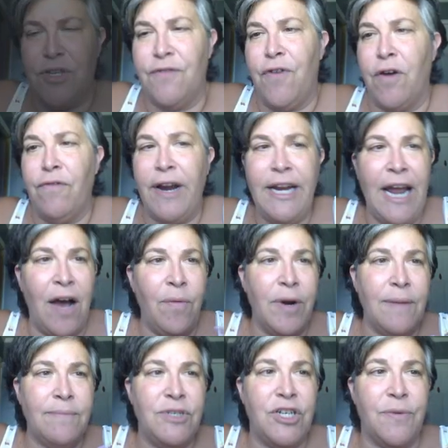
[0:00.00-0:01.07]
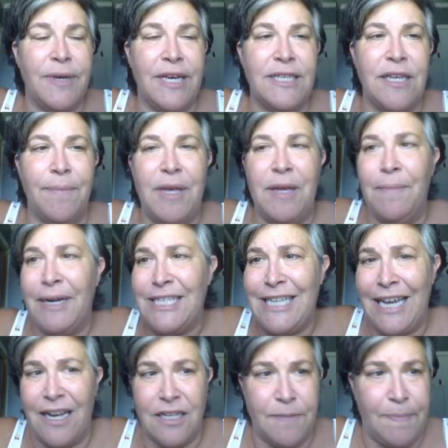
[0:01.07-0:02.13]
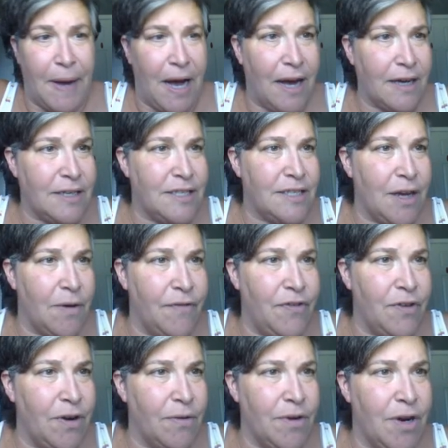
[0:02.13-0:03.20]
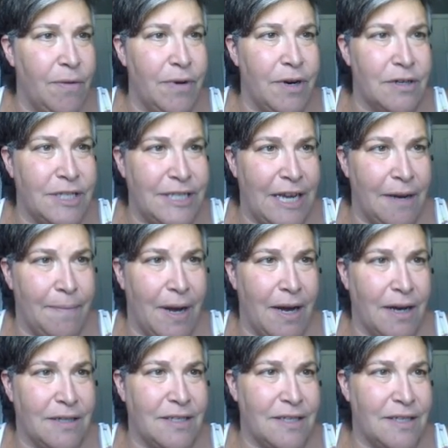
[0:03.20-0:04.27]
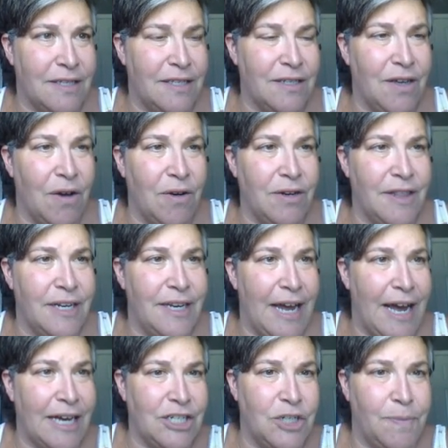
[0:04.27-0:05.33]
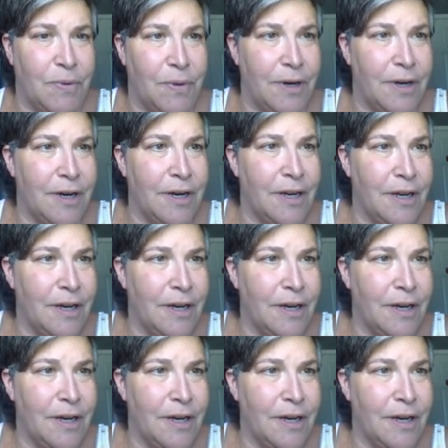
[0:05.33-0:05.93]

so far. Right now, what I'm doing is I'm in my sandbox. So if you don't know where your sandbox is, you go to the dashboard.